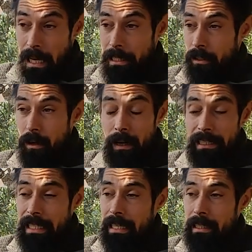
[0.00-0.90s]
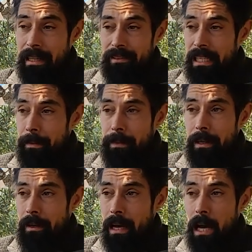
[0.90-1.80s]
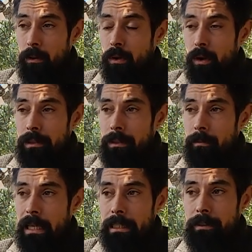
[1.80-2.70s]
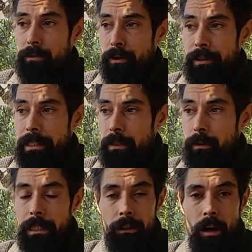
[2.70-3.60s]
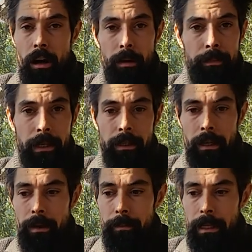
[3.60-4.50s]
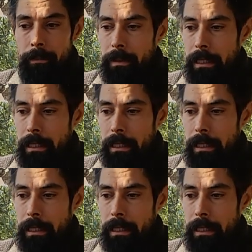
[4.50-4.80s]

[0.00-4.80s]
I don't know, I think I've slept outdoors in -30 with a tarp and my